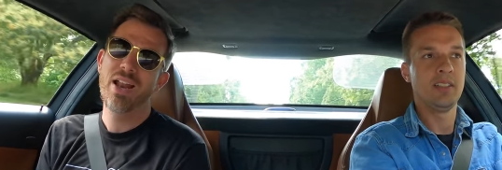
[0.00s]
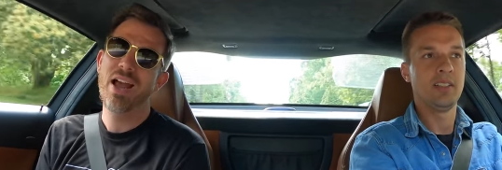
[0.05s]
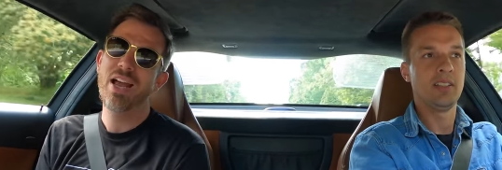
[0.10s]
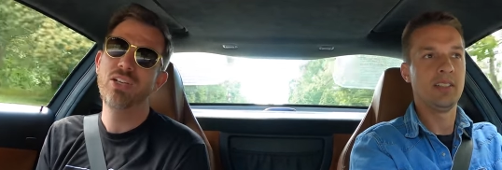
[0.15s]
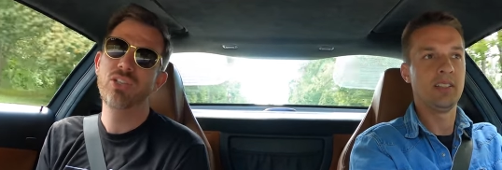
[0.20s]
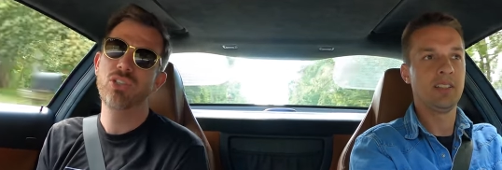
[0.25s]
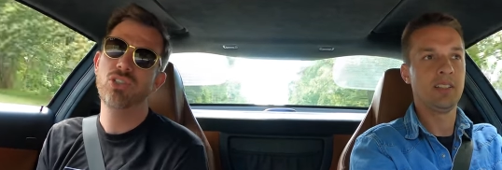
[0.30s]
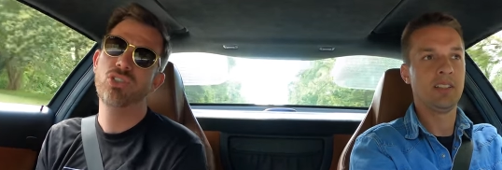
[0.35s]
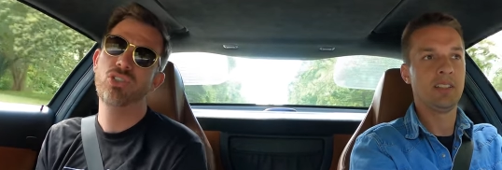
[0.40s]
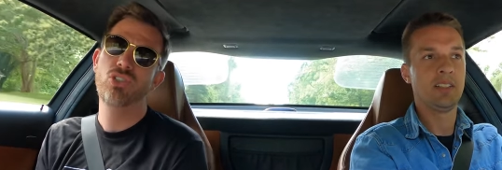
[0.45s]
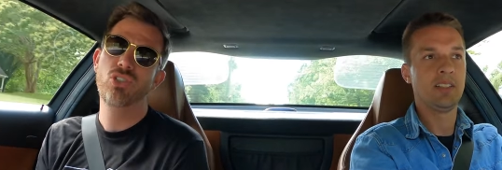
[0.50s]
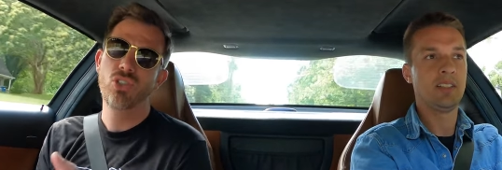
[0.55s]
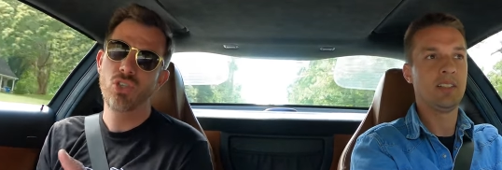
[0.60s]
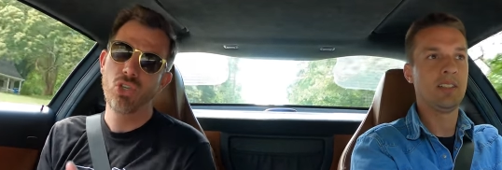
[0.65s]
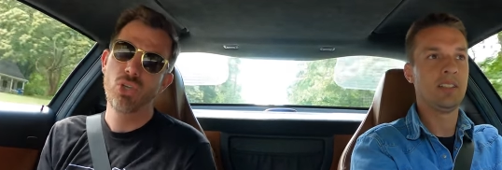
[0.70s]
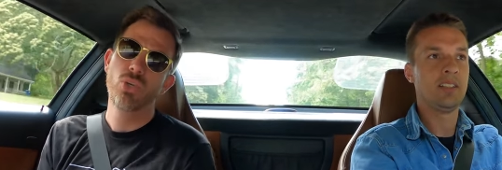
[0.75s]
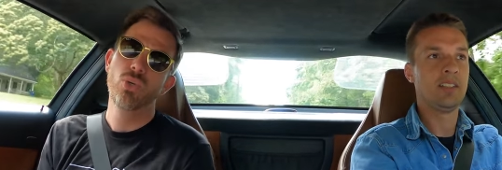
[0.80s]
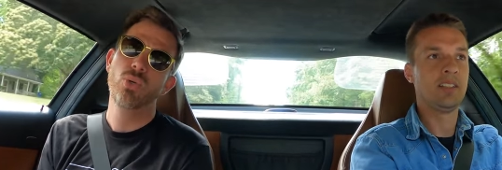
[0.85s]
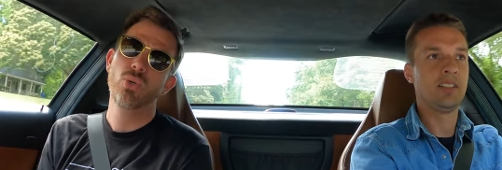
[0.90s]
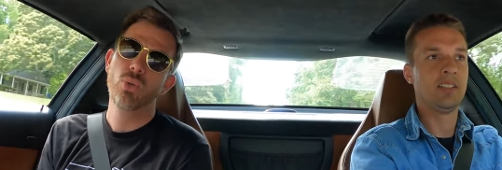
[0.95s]
Speaker 1: I just
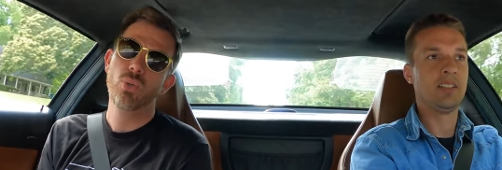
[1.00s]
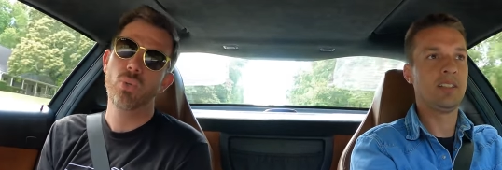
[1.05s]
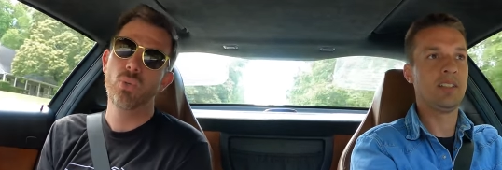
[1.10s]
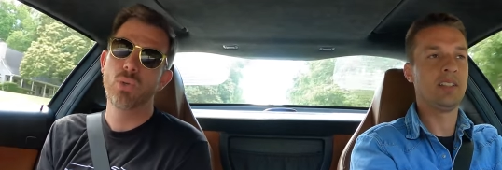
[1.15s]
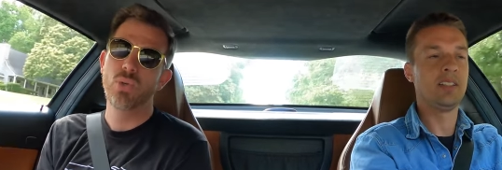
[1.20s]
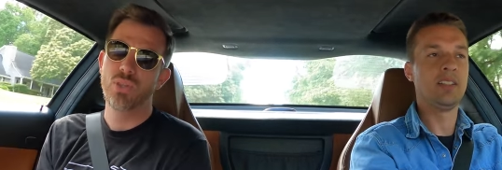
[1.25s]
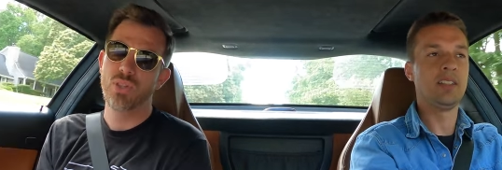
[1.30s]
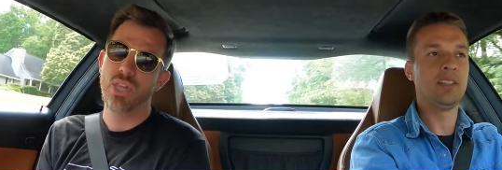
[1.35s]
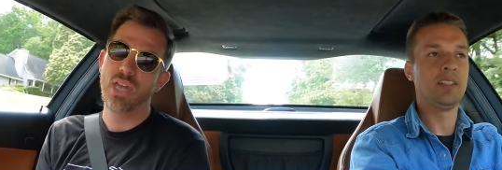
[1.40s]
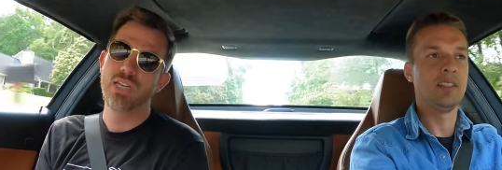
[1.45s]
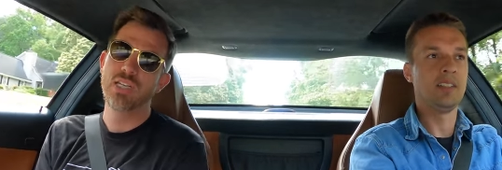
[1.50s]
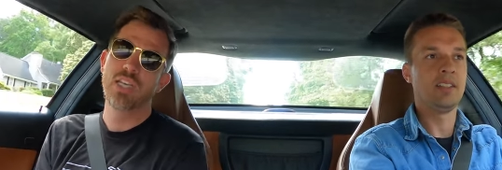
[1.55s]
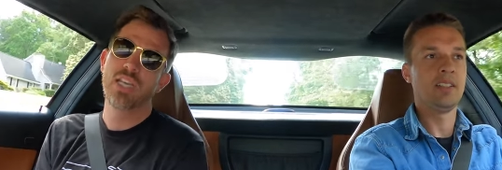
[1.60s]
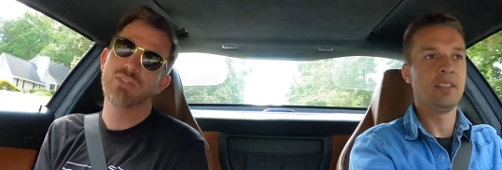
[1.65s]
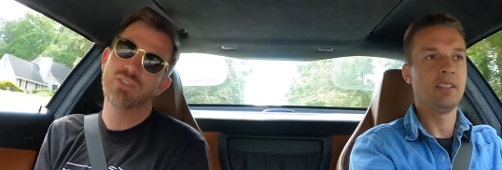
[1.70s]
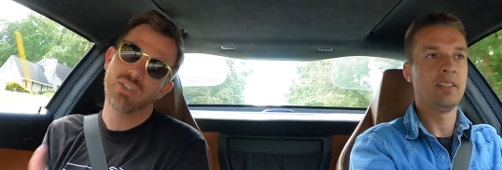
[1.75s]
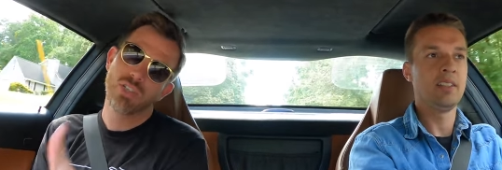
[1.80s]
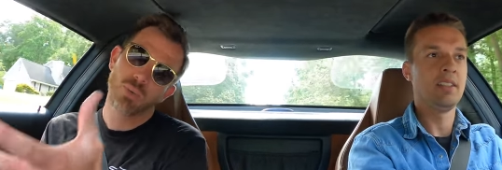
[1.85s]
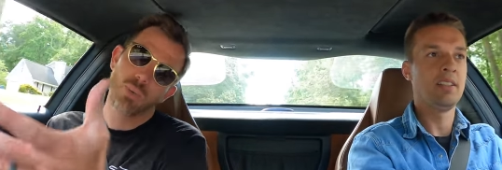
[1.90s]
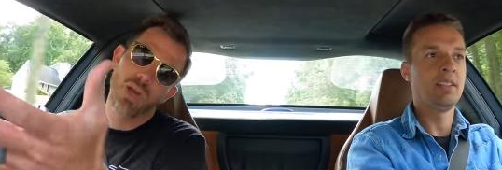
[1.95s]
knew that
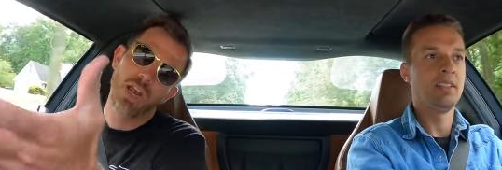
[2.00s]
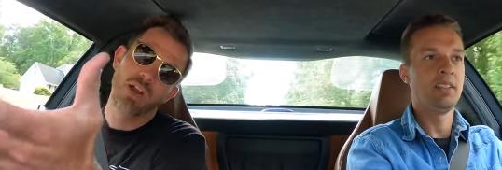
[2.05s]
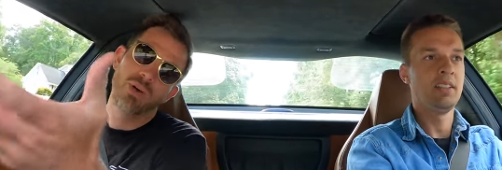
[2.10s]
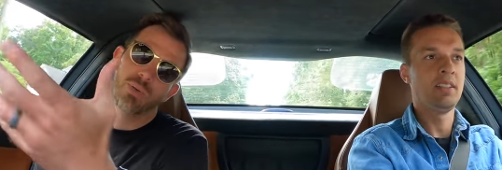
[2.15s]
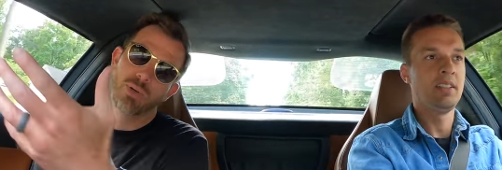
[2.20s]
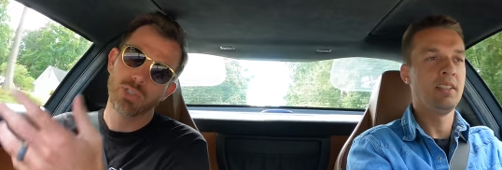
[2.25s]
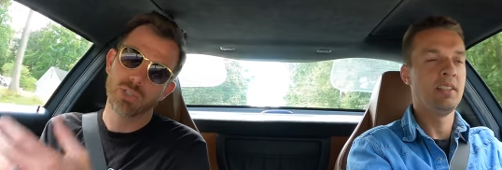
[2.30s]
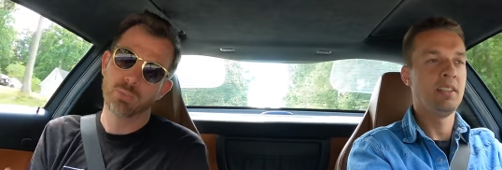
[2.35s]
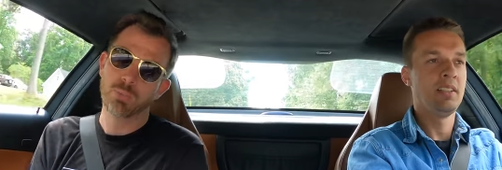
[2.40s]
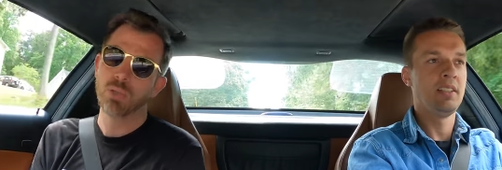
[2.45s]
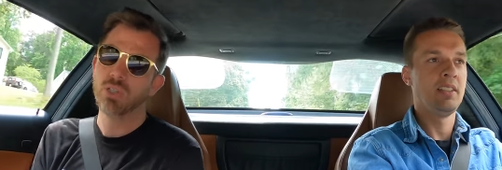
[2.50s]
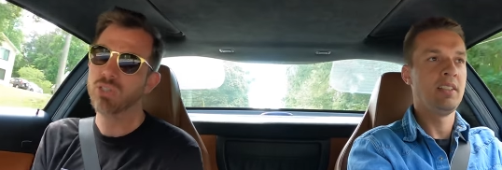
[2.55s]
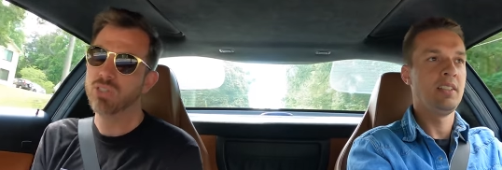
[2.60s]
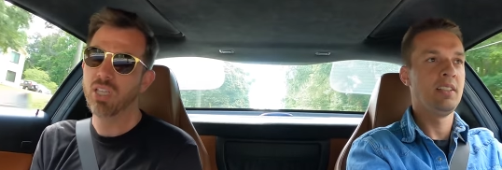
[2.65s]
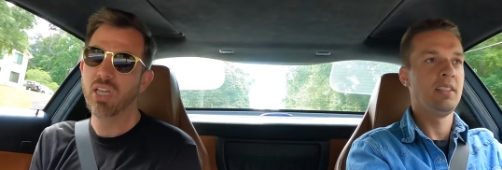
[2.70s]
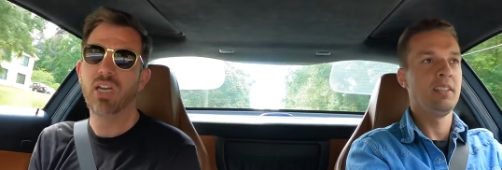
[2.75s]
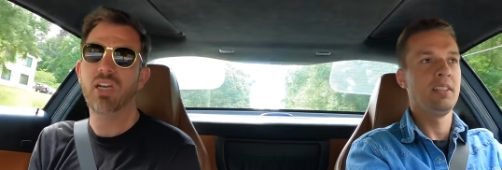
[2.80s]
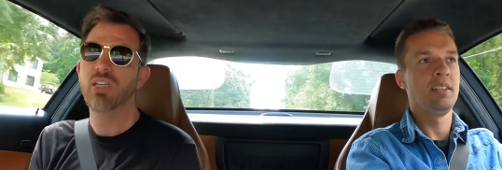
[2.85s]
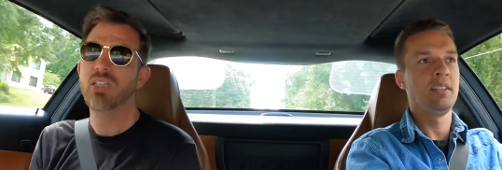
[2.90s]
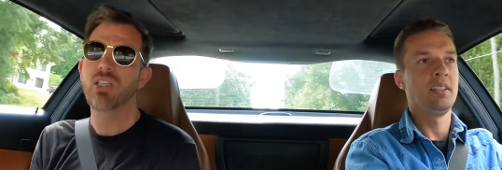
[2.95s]
given the way it was
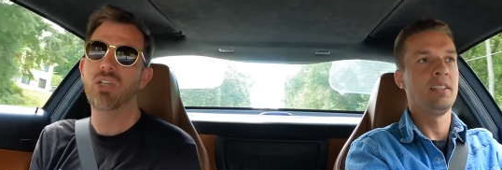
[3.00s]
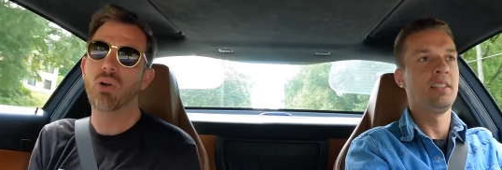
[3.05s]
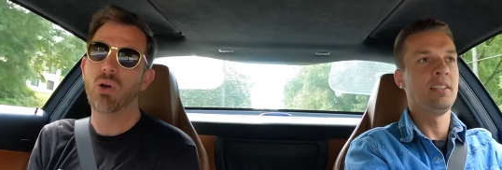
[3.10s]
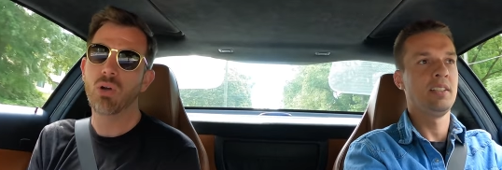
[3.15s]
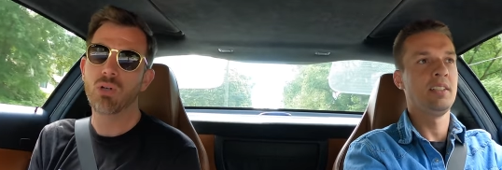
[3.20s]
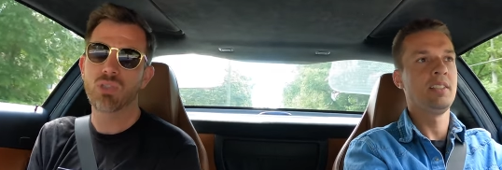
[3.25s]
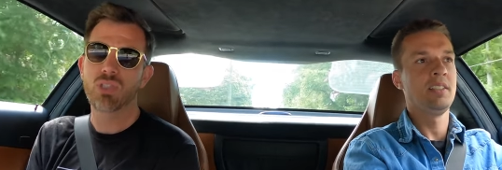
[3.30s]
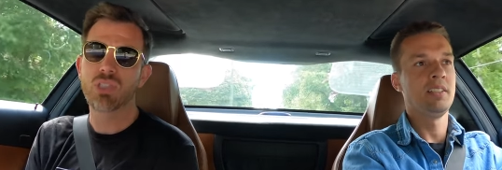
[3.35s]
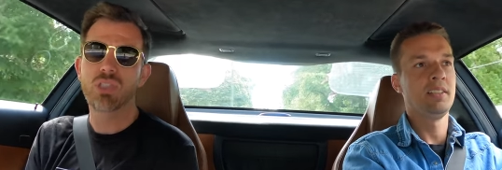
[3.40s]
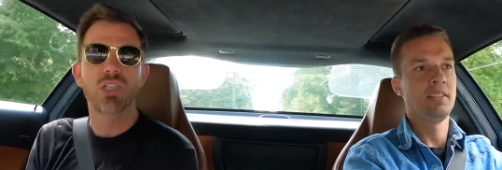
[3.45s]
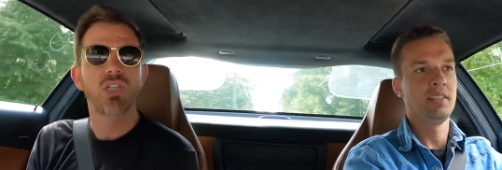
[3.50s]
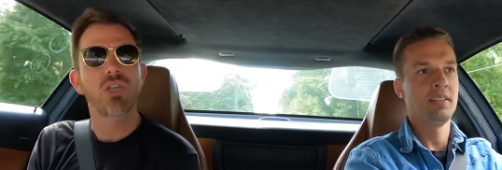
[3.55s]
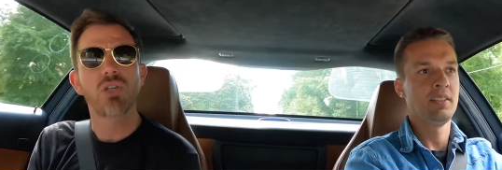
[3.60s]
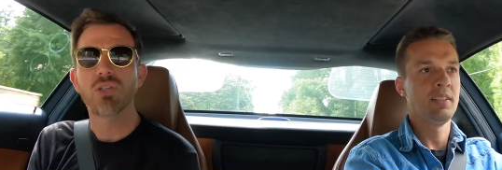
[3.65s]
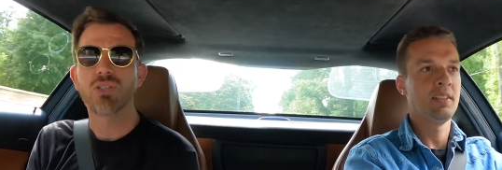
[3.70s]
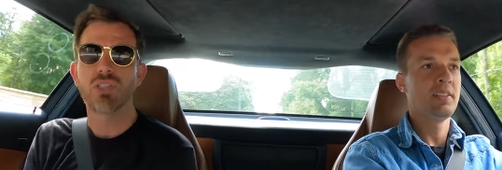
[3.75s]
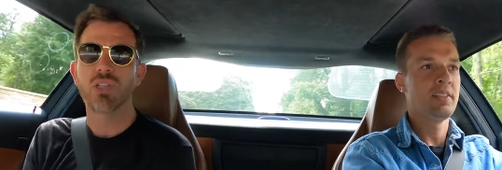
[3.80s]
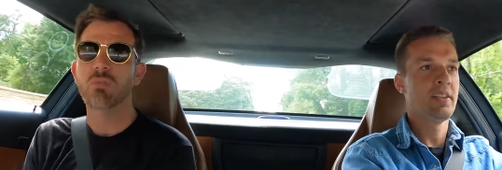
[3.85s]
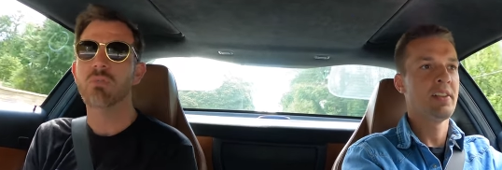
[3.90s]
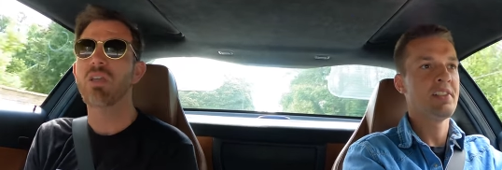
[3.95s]
presented in the auction that you
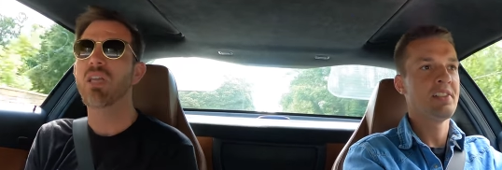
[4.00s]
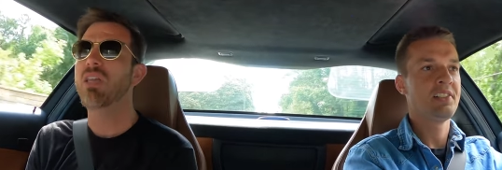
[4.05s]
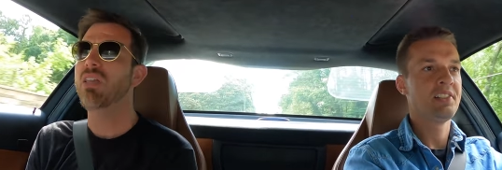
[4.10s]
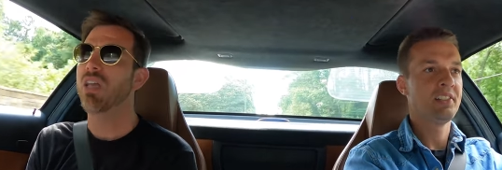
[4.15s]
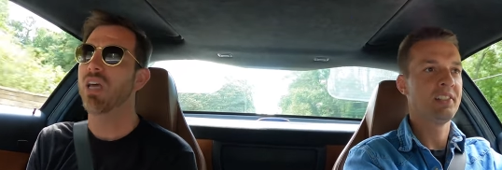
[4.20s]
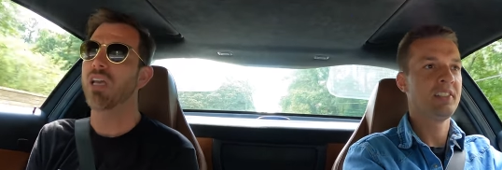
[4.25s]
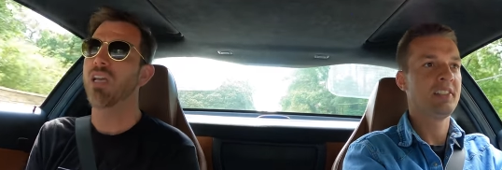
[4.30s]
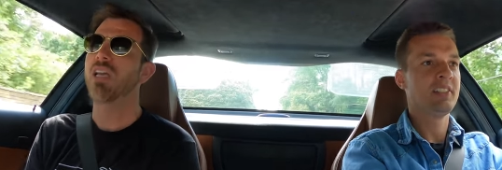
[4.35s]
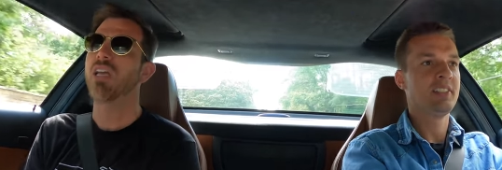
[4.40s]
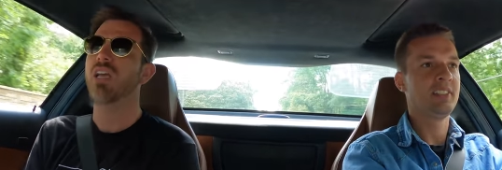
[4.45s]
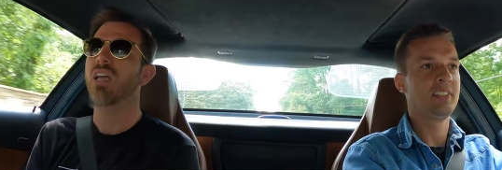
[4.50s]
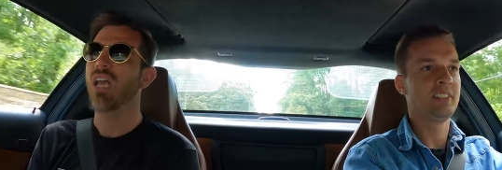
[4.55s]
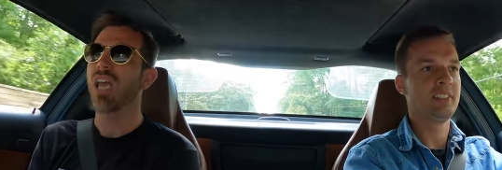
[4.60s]
sent me, that it,